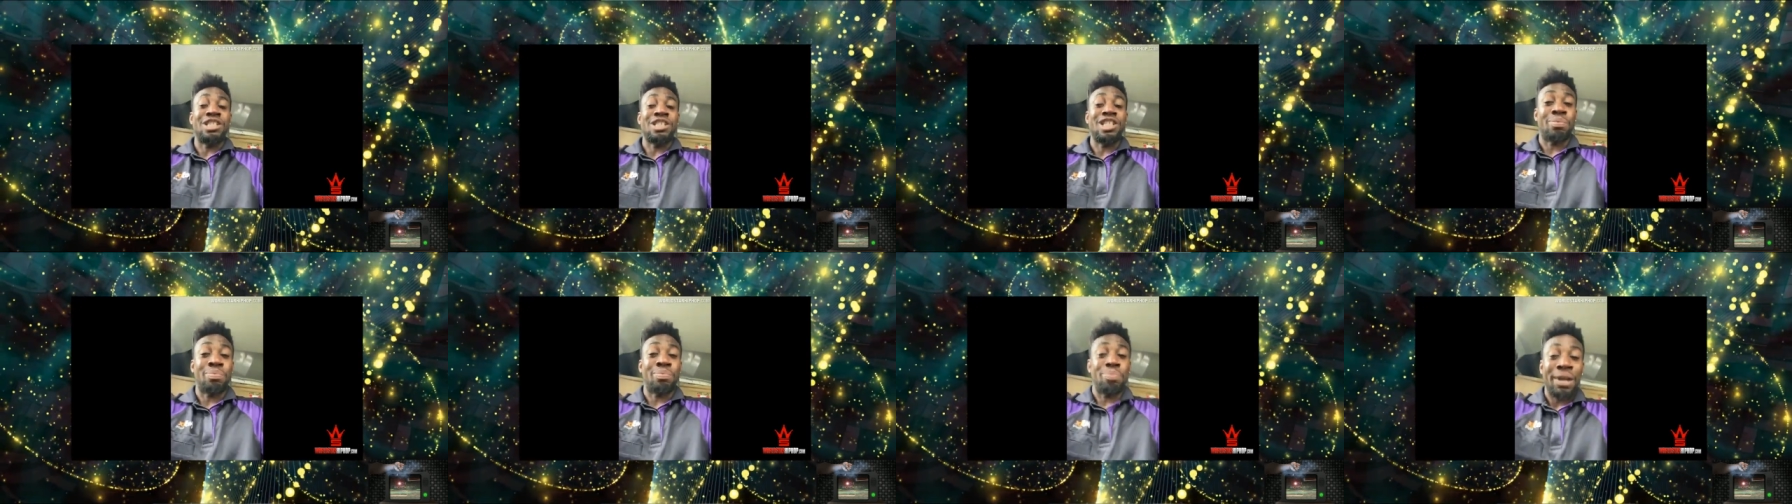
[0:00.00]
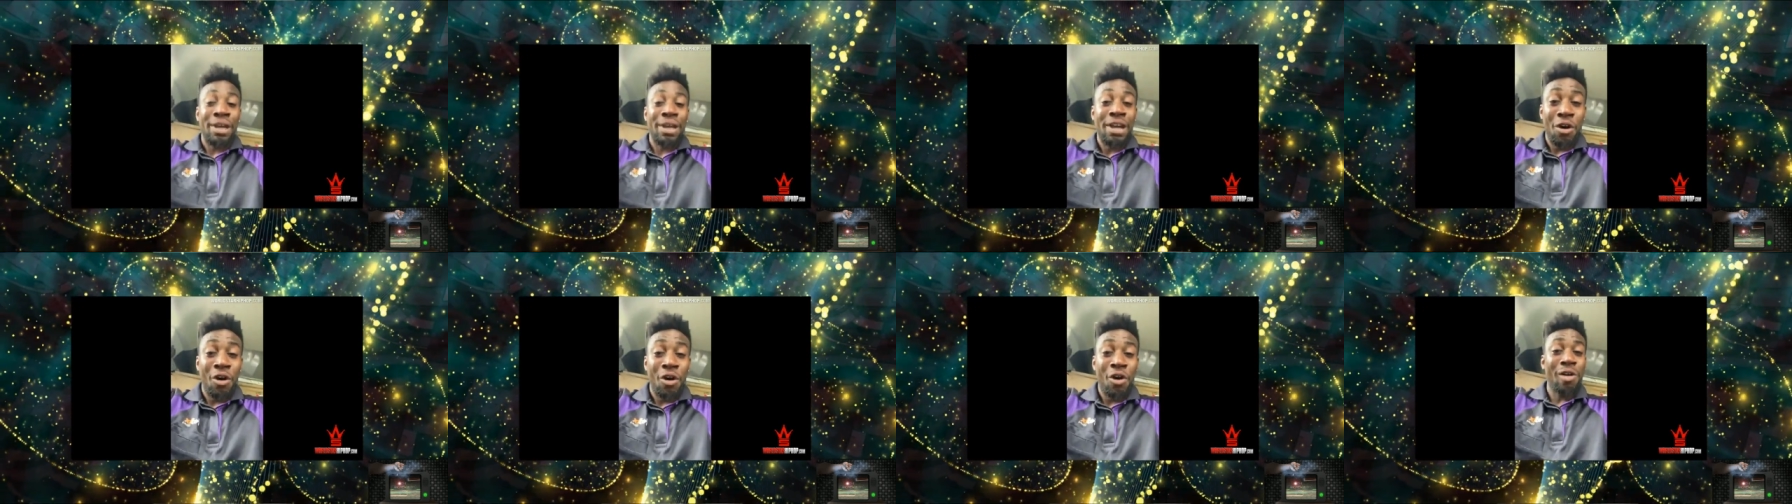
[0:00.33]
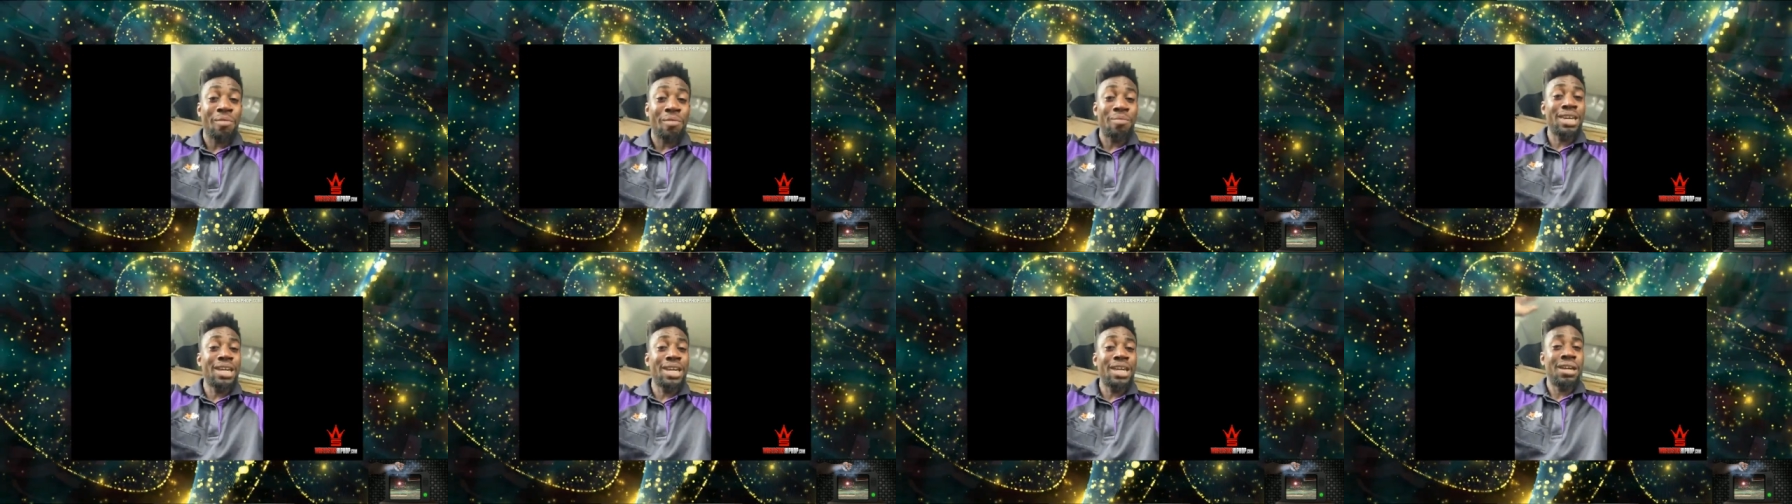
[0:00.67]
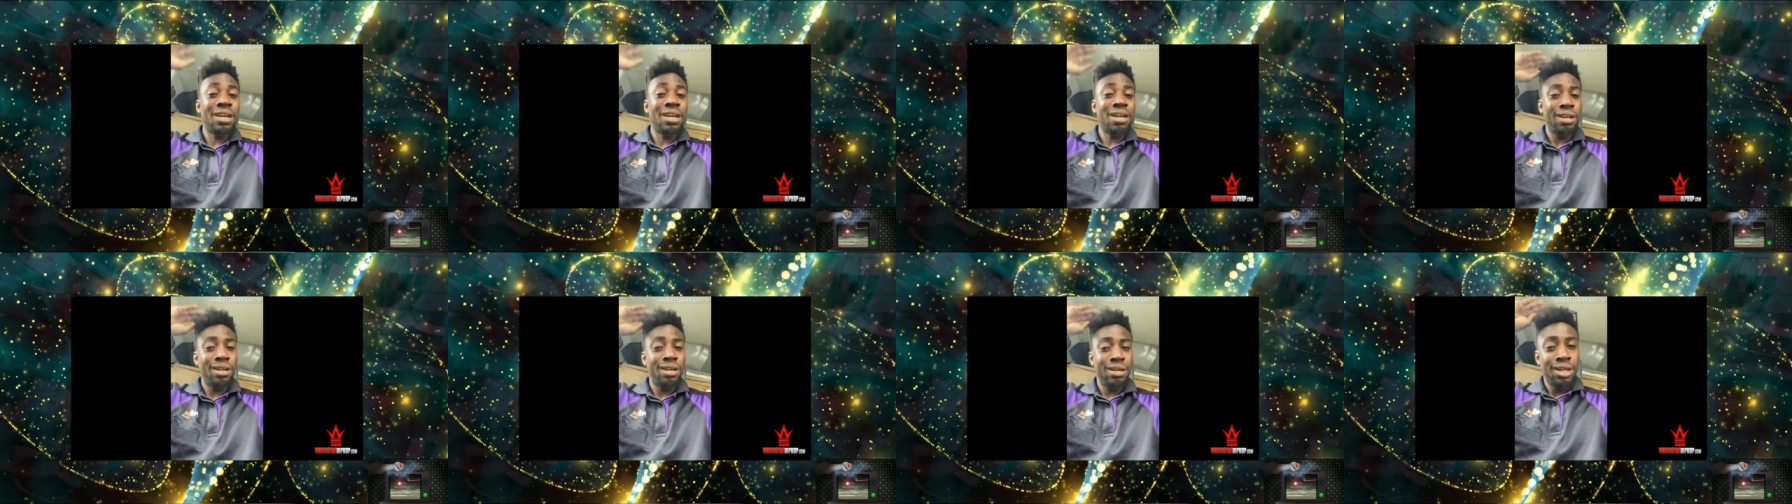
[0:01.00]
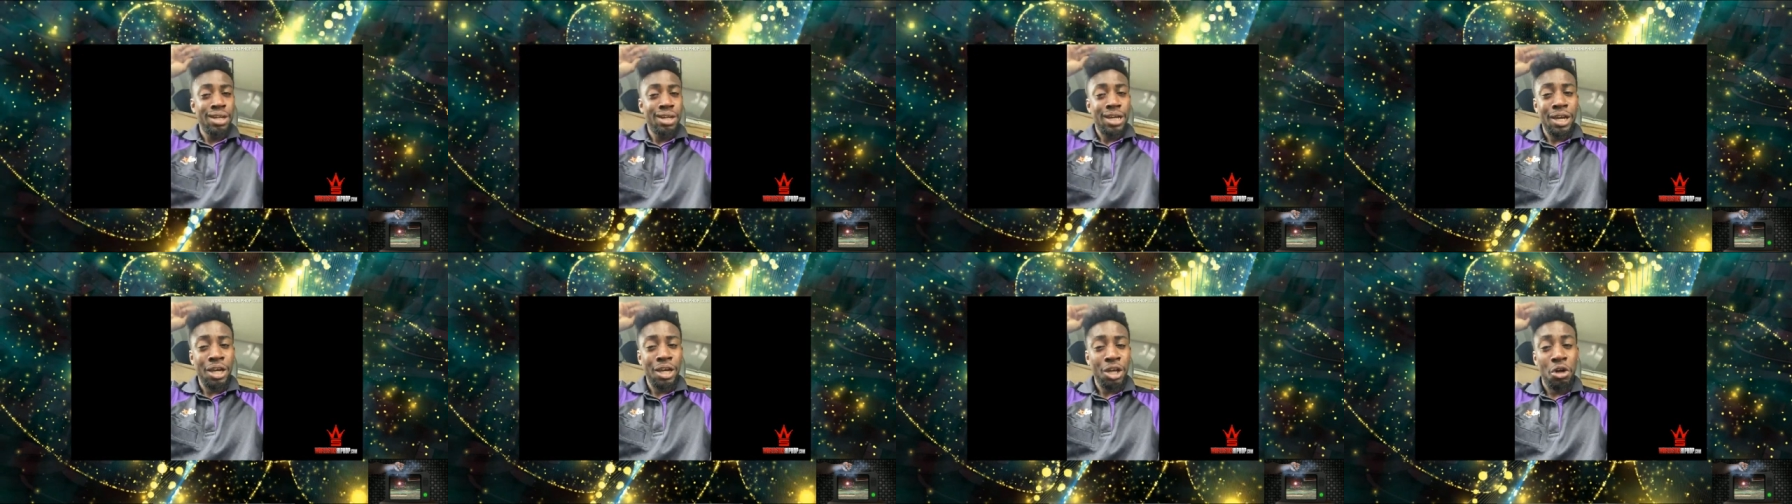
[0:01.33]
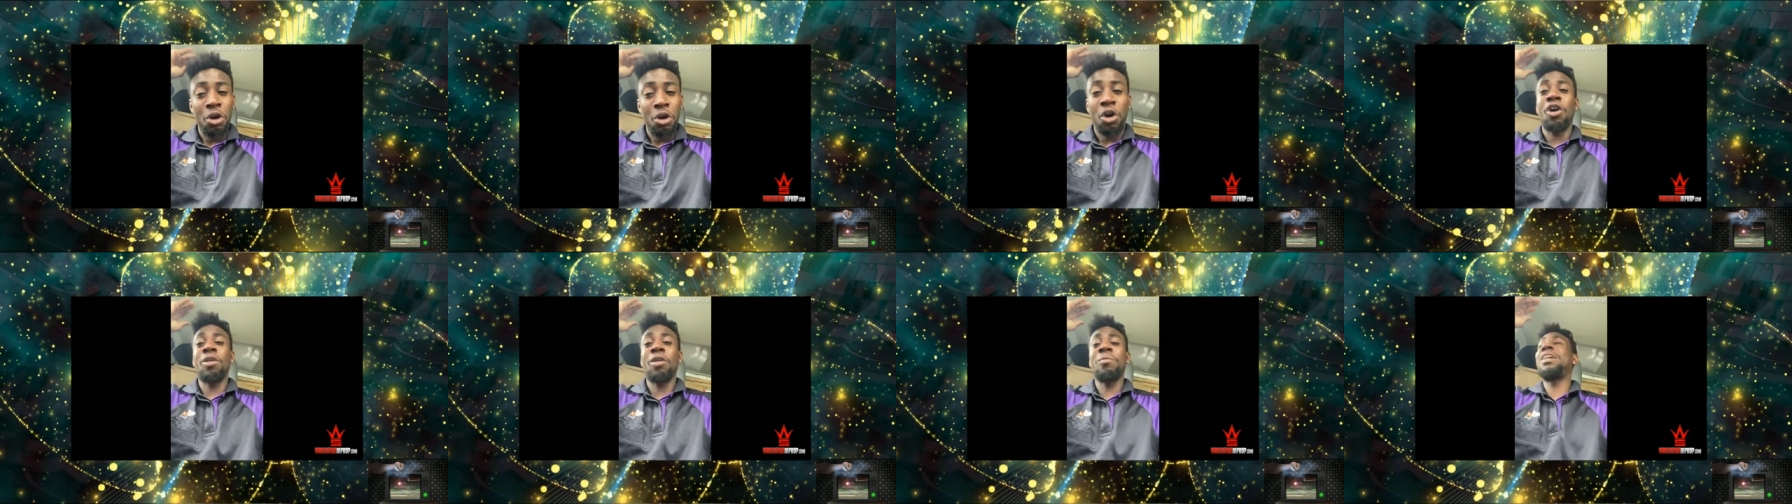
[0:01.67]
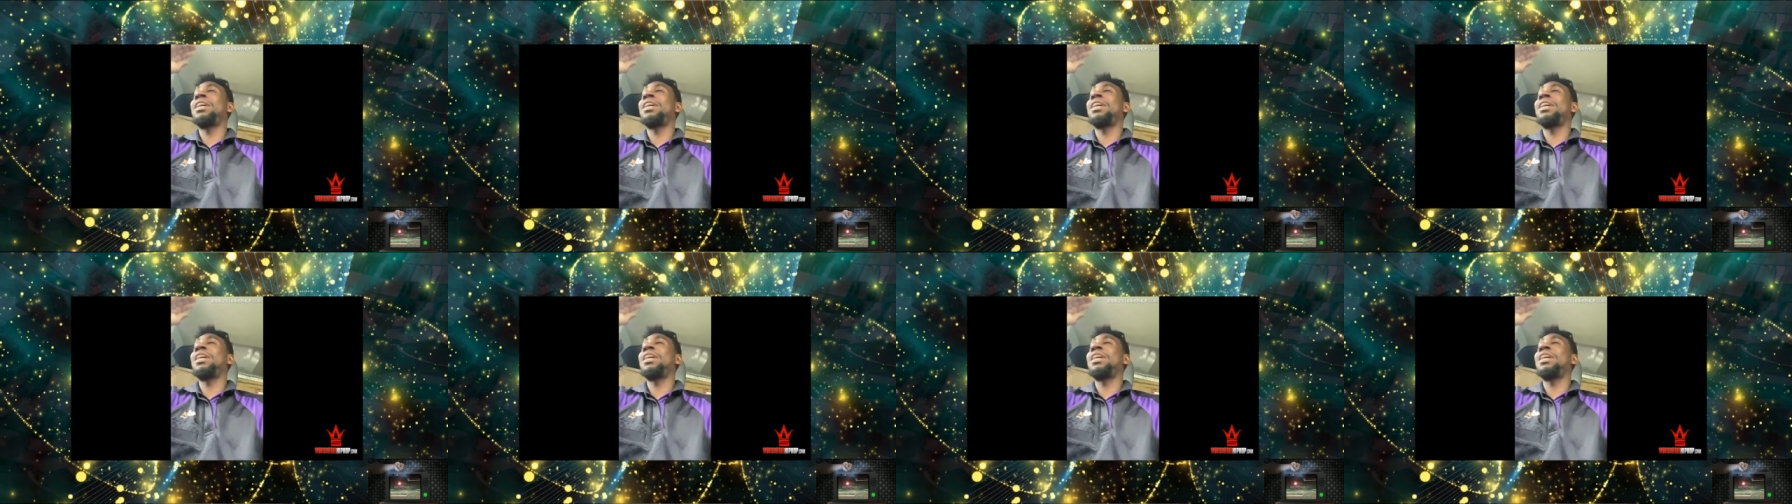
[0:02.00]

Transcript: spit on me and call